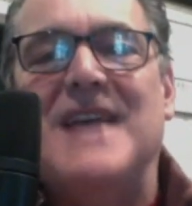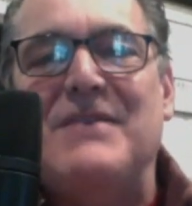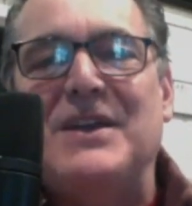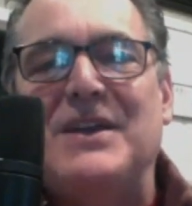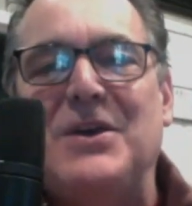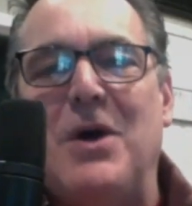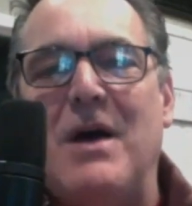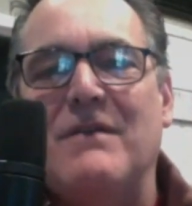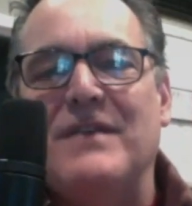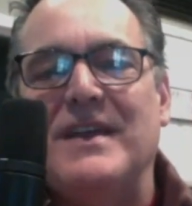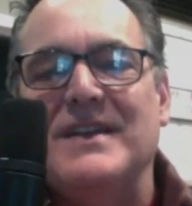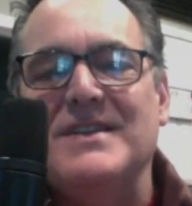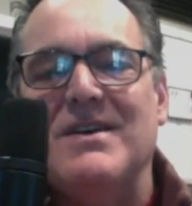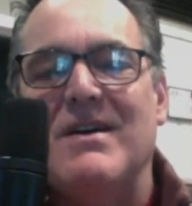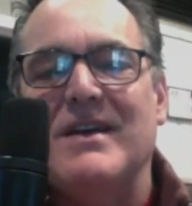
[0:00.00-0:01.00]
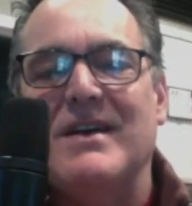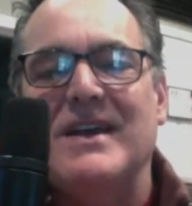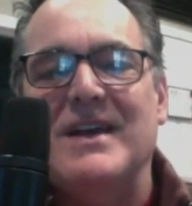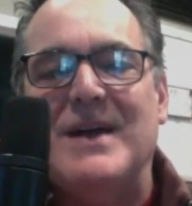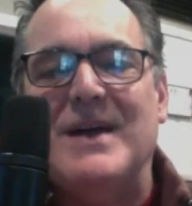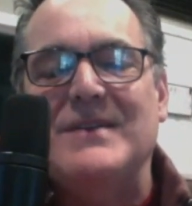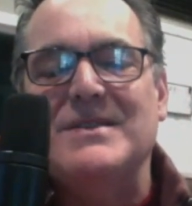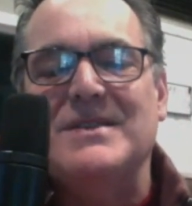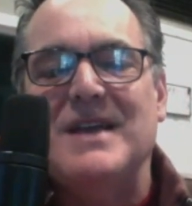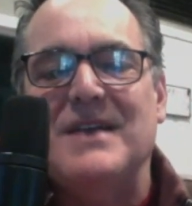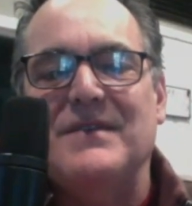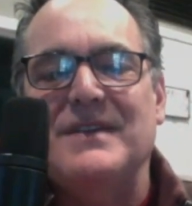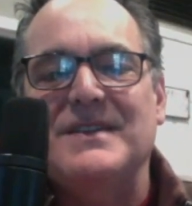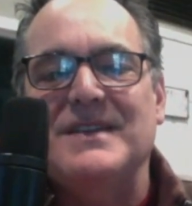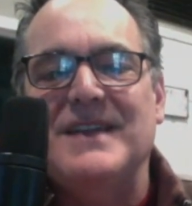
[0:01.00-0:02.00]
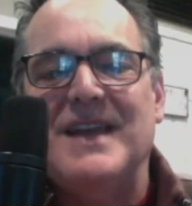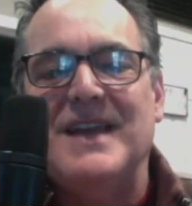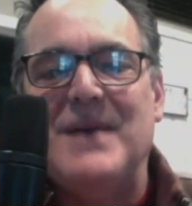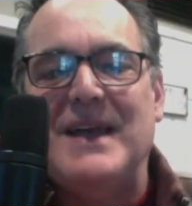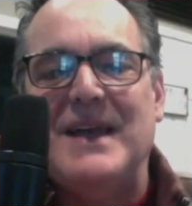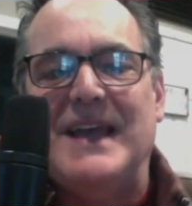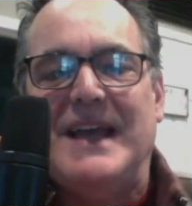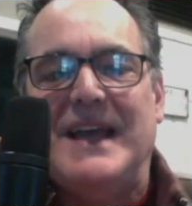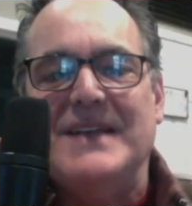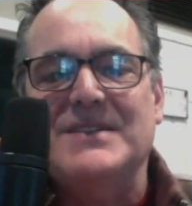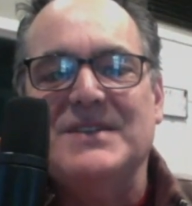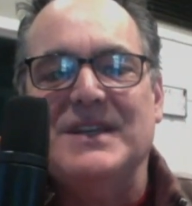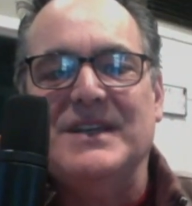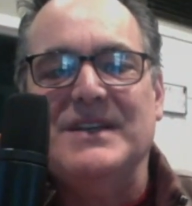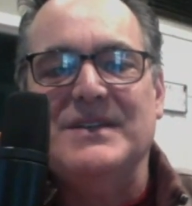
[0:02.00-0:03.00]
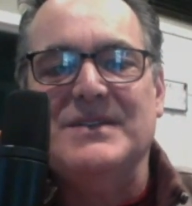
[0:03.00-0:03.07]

Having Coffee and Talking About Stuff. And today my guest is